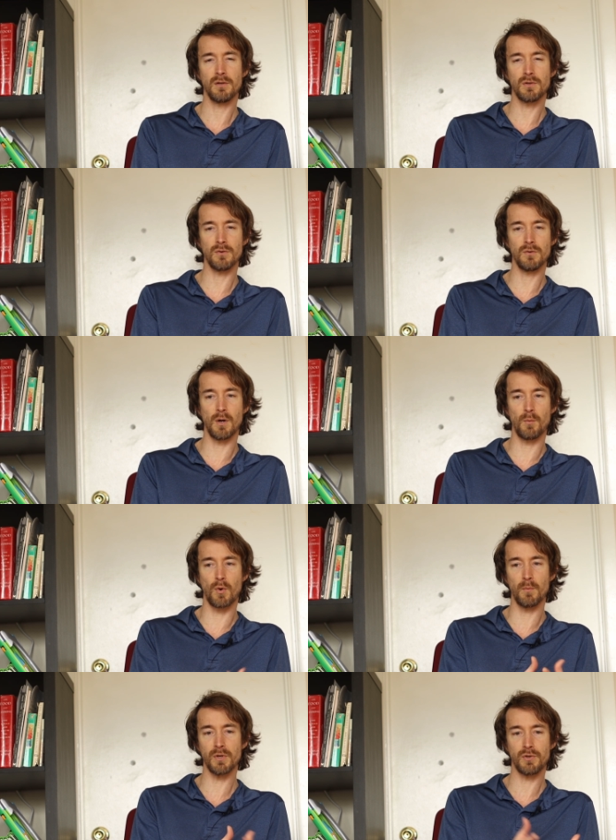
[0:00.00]
to a
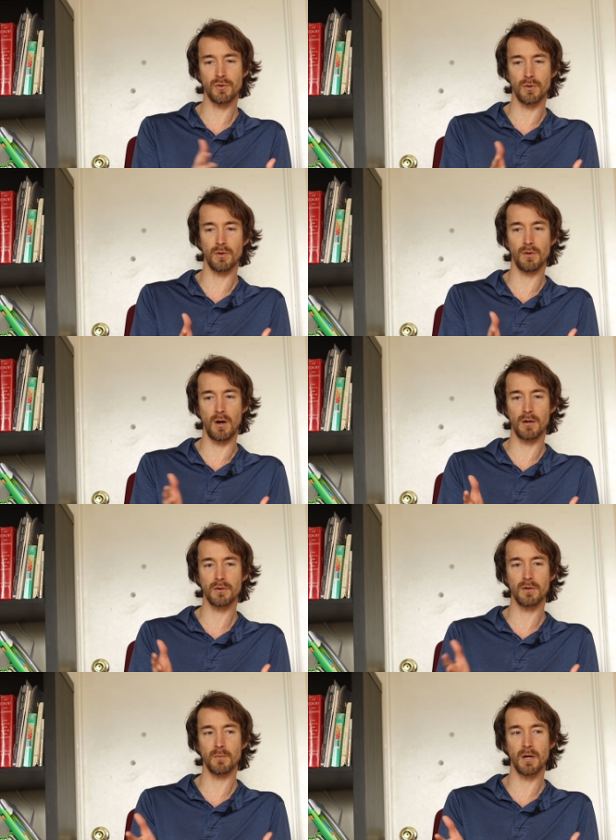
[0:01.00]
more mature
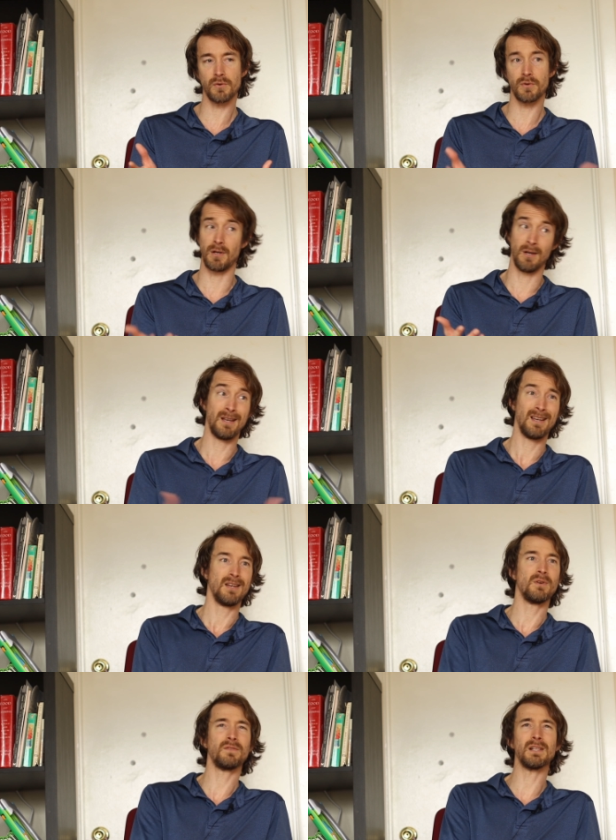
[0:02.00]
long-term country,
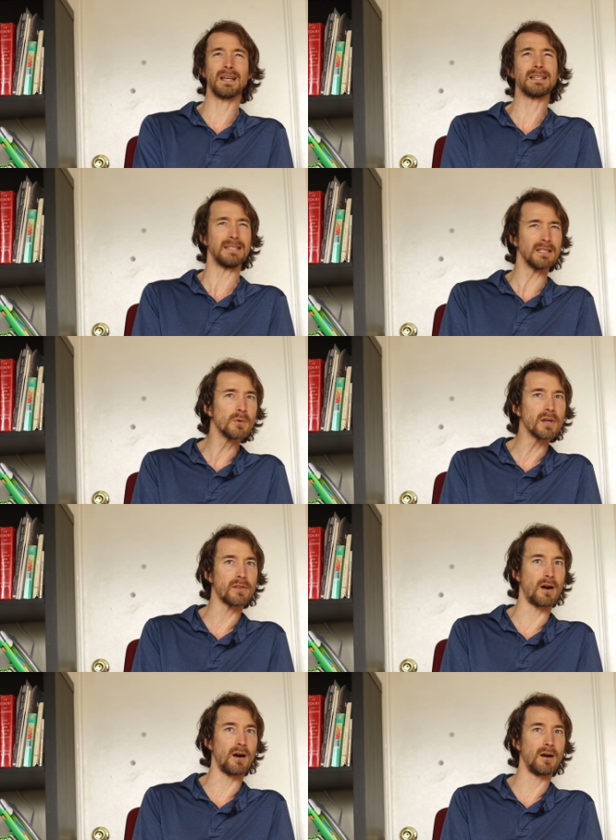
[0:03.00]
we have to like deal with
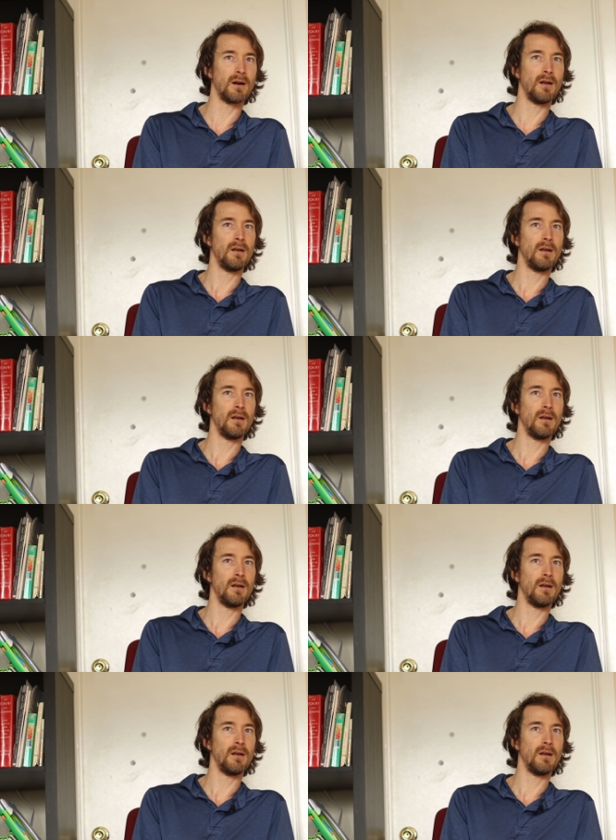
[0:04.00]
our